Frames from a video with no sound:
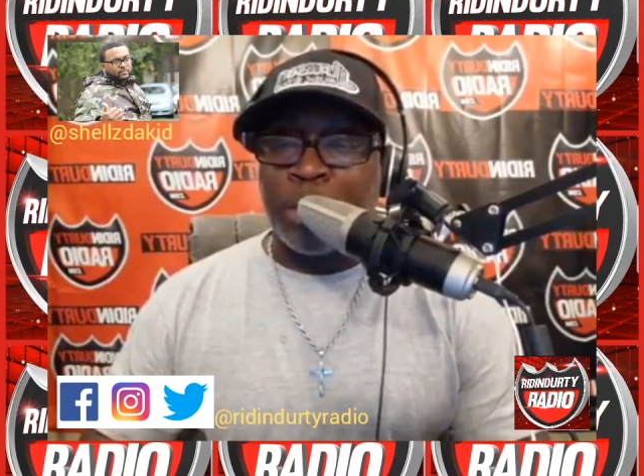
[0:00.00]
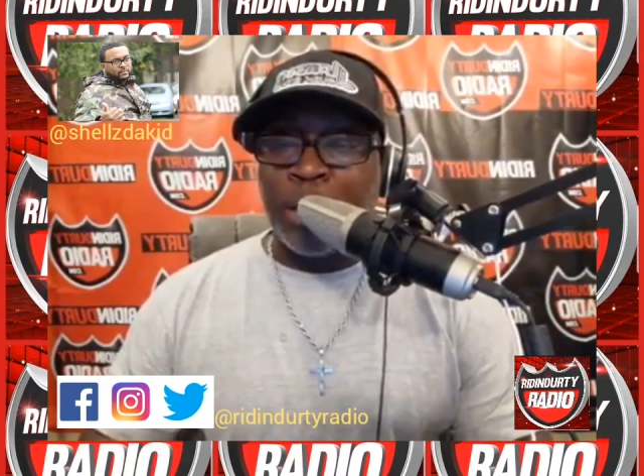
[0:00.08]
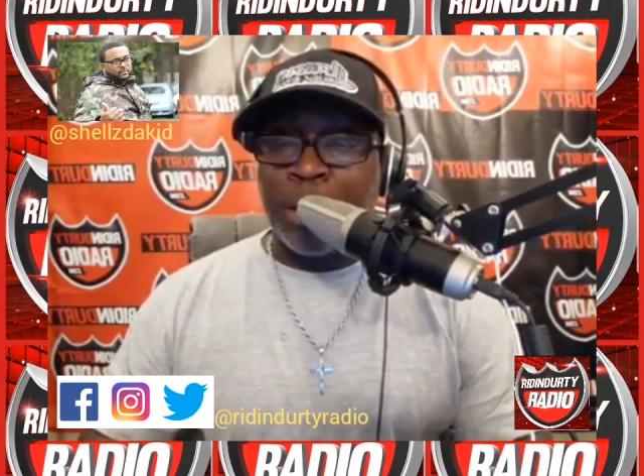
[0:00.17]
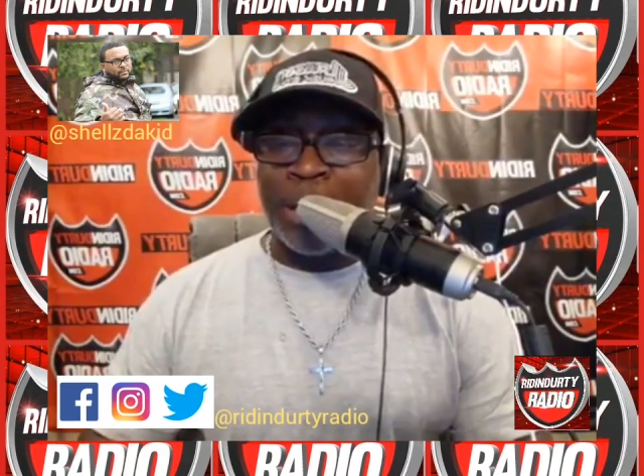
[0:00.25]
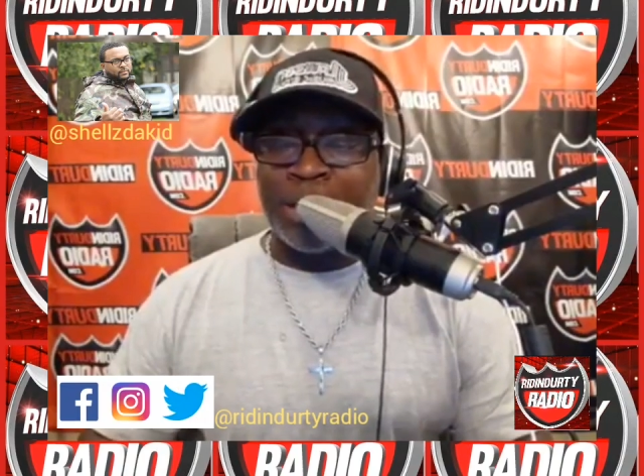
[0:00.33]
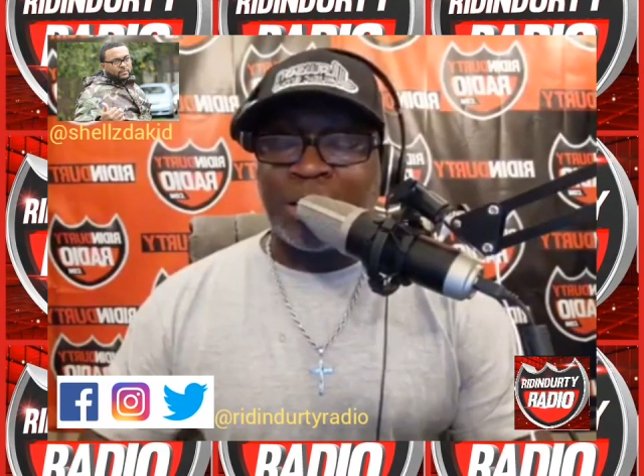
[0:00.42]

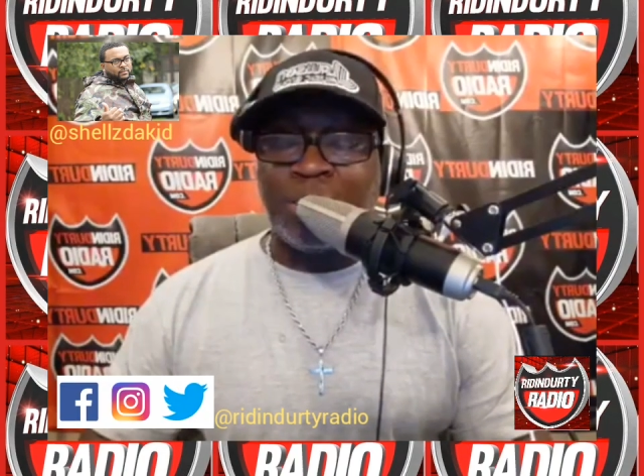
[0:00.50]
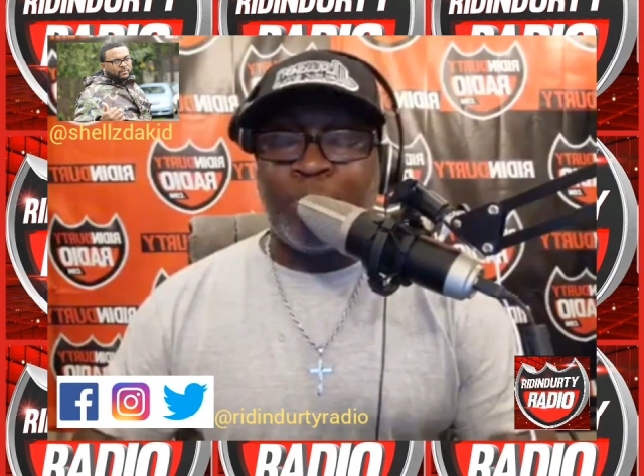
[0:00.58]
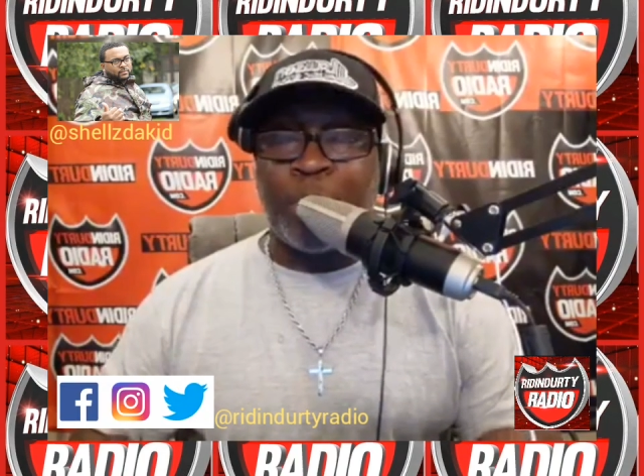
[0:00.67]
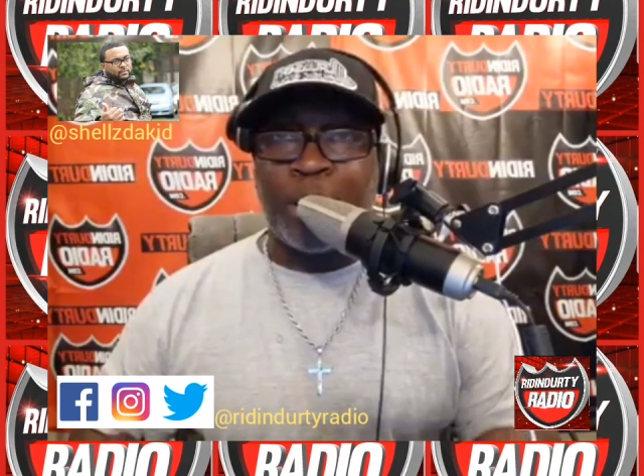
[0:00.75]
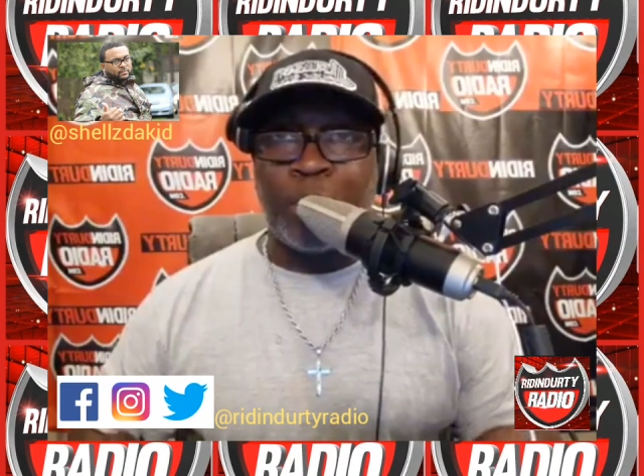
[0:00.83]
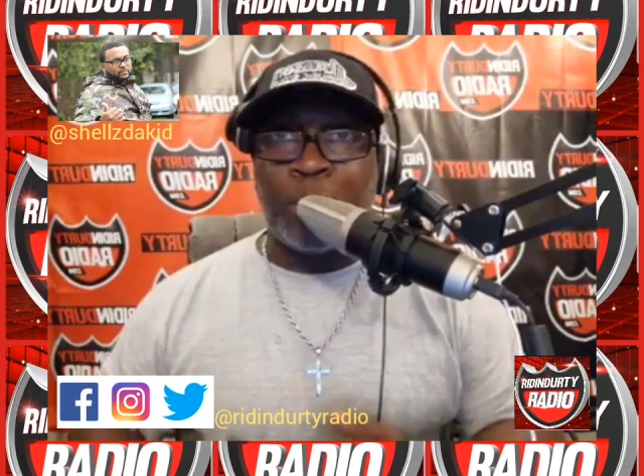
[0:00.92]
And that's
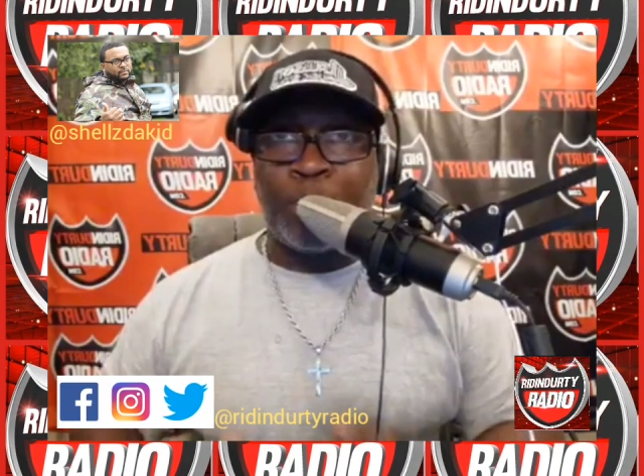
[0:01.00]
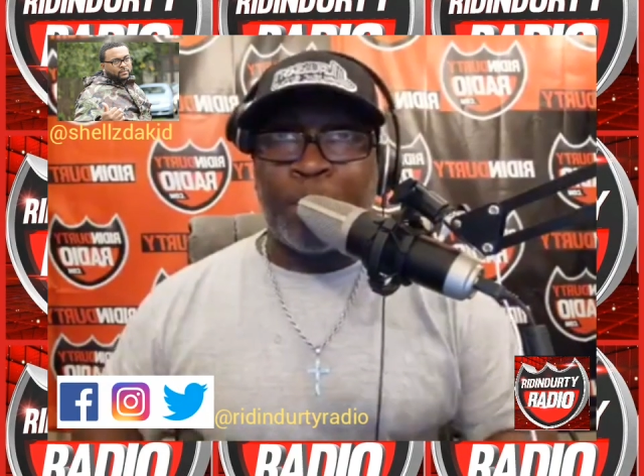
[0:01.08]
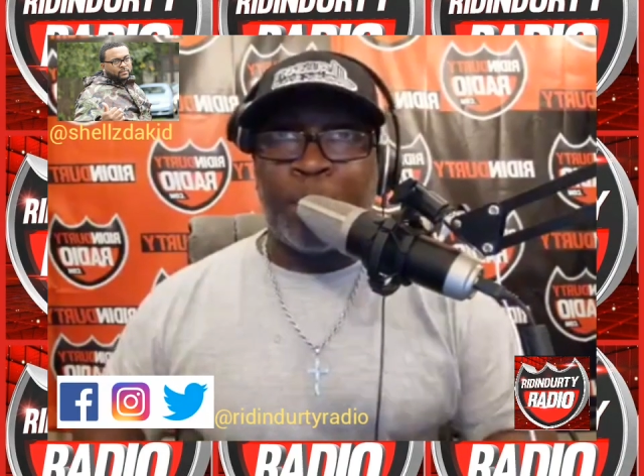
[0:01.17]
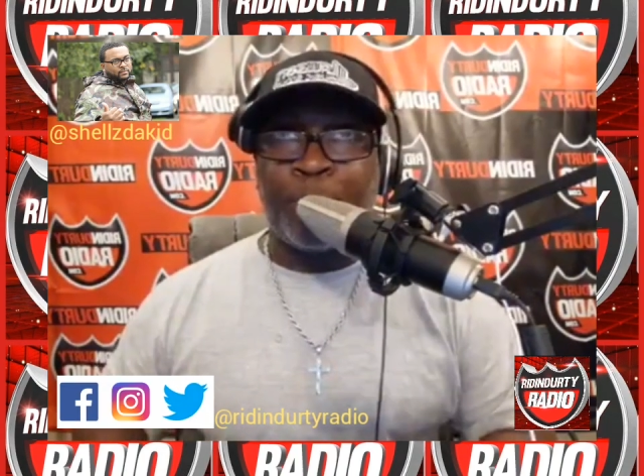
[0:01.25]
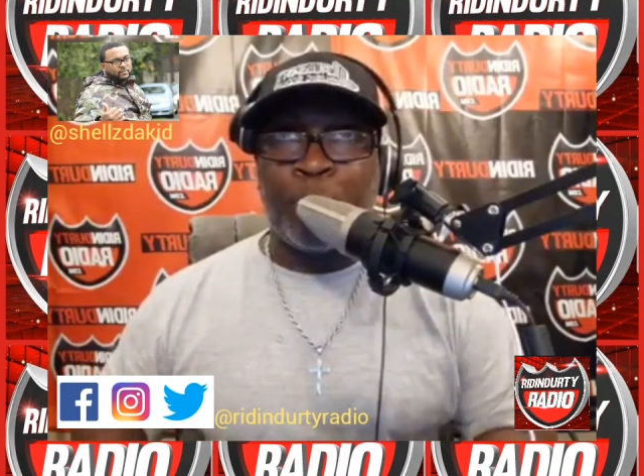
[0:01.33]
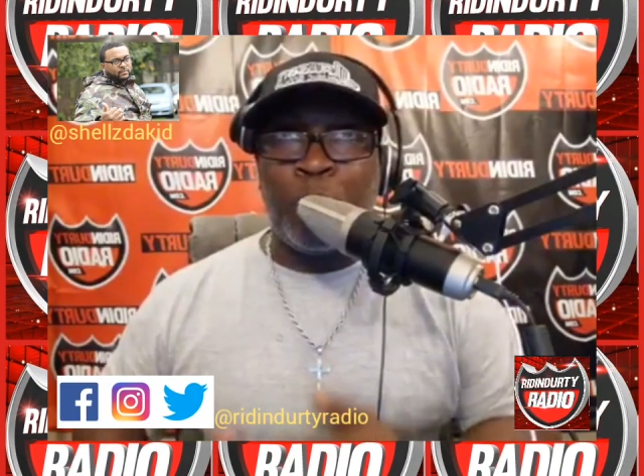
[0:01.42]
bring you the
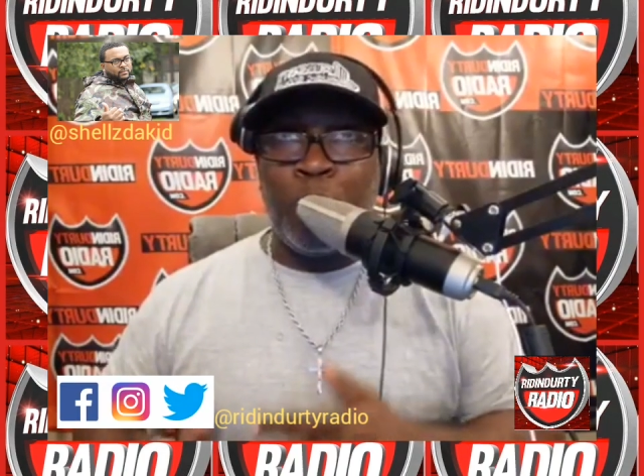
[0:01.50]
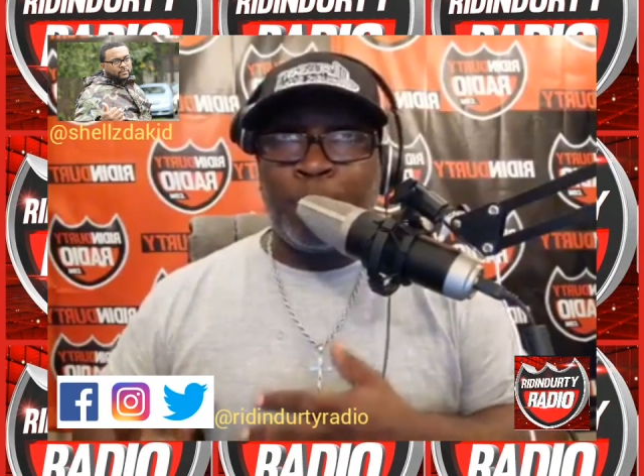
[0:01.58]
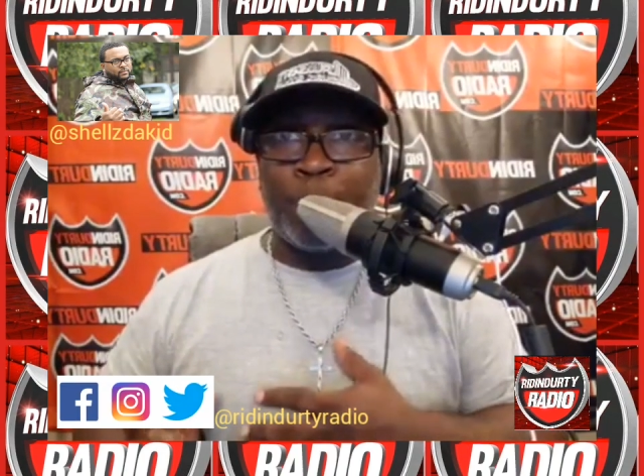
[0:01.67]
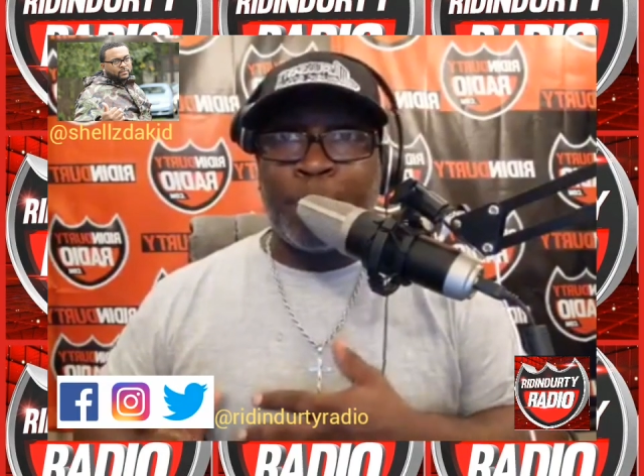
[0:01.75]
people that